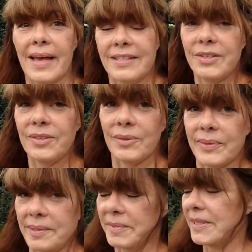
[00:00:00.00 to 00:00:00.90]
I do know
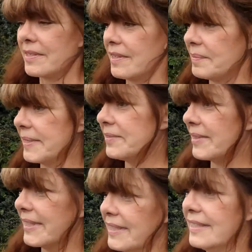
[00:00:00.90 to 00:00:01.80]
what I'm going to talk about.
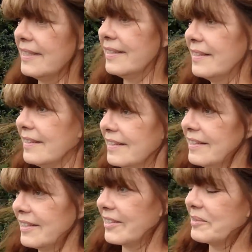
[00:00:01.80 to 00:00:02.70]

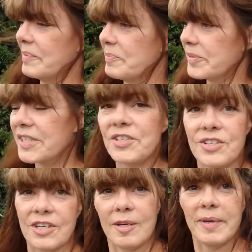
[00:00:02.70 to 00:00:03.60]
I'm going to be British
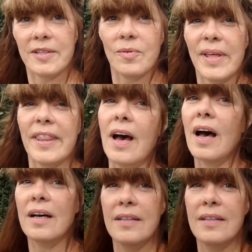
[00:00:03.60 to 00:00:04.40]
and talk about the weather.